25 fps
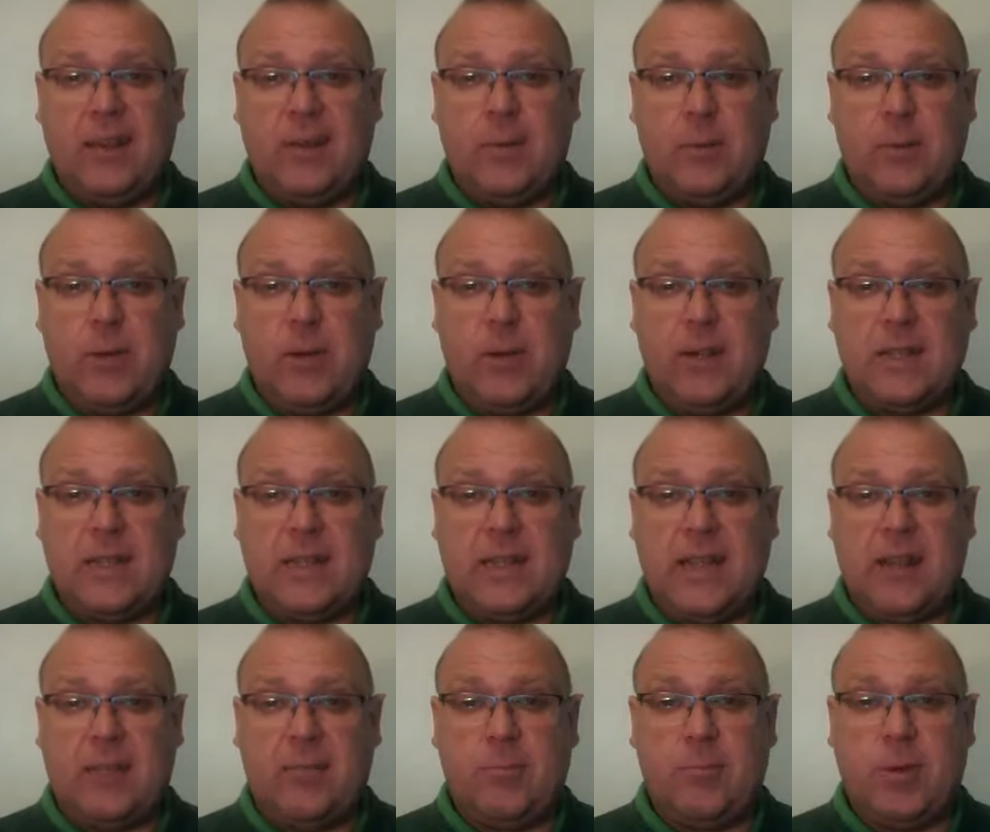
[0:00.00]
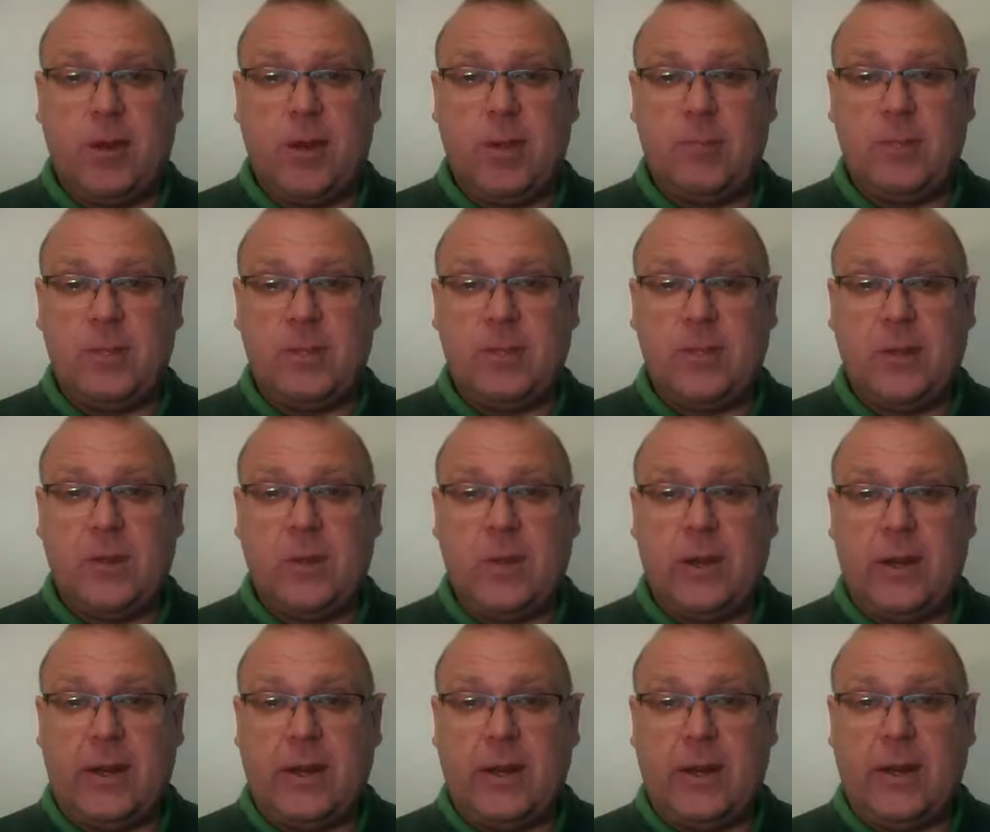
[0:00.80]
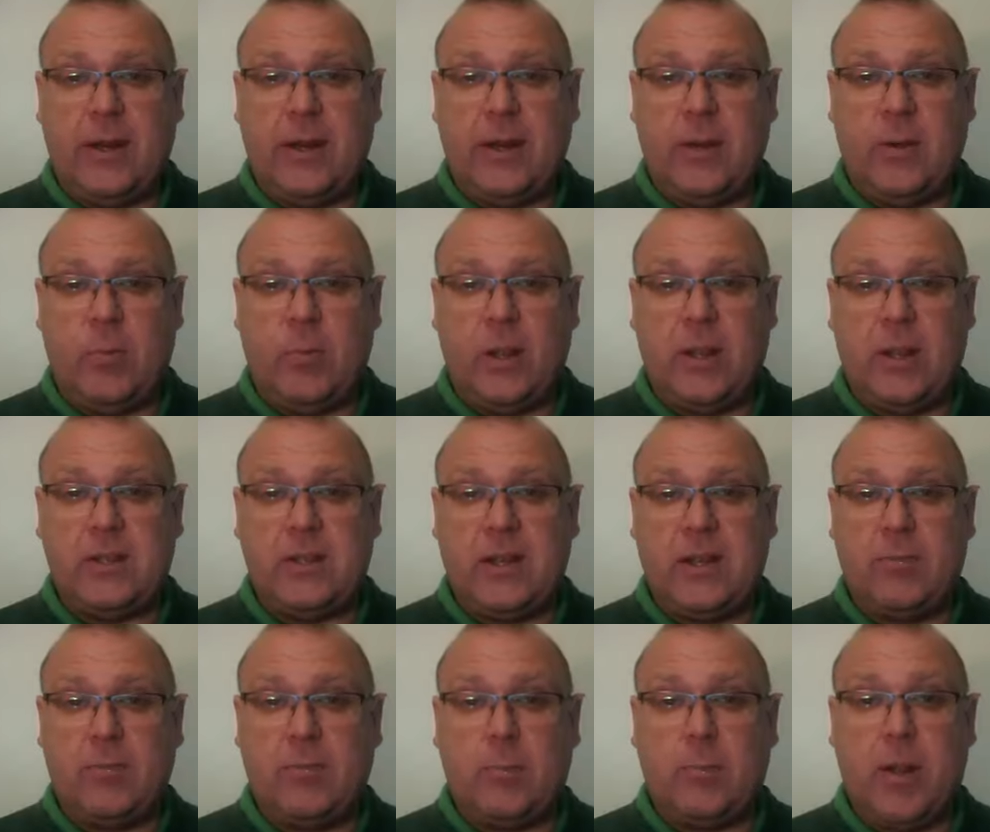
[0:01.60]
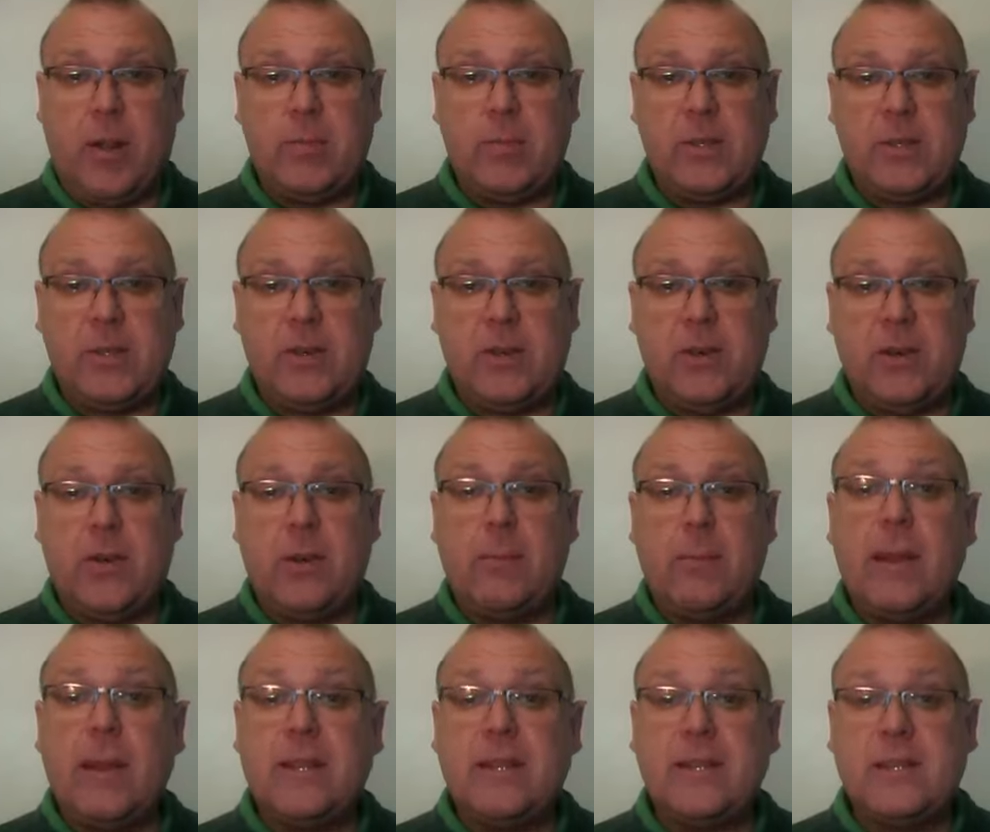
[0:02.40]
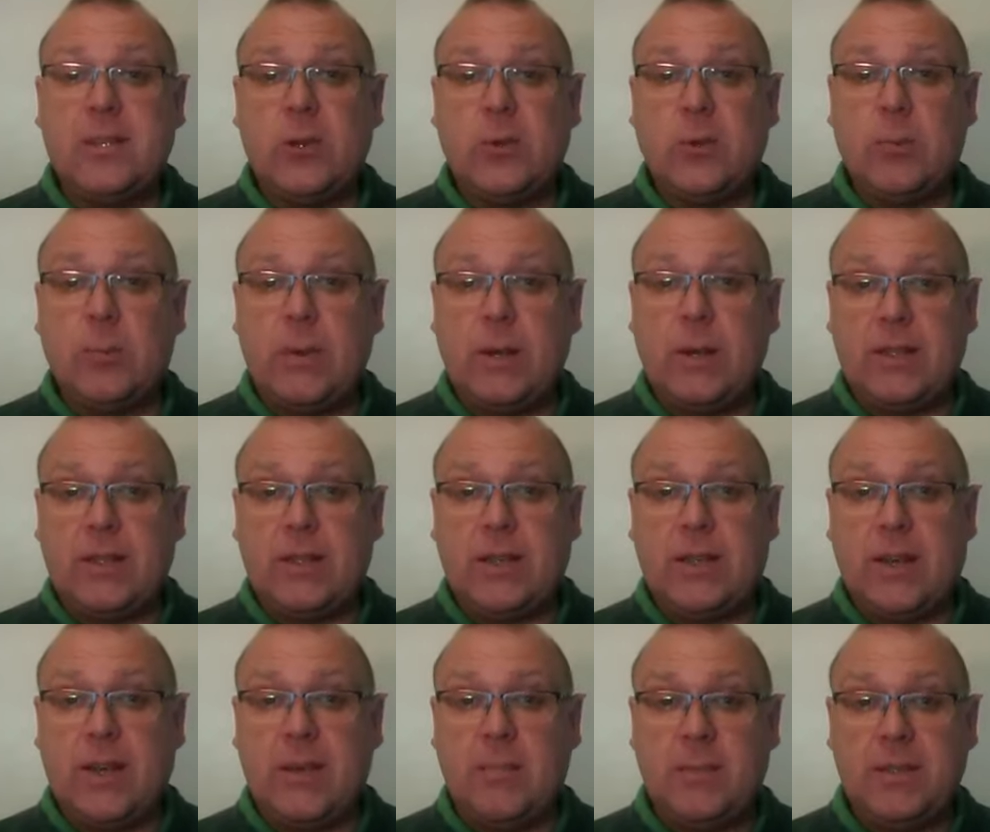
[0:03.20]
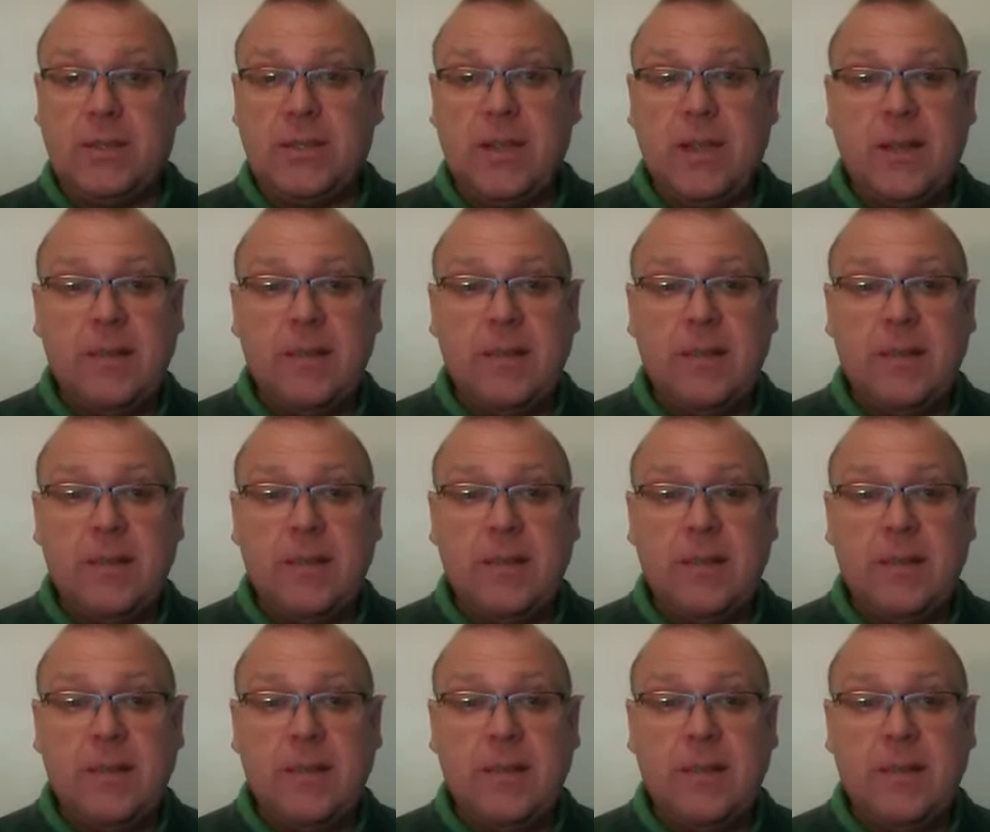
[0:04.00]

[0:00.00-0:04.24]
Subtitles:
We used to have Bible school in our home. We used to have Bible school in the men's dorm at times.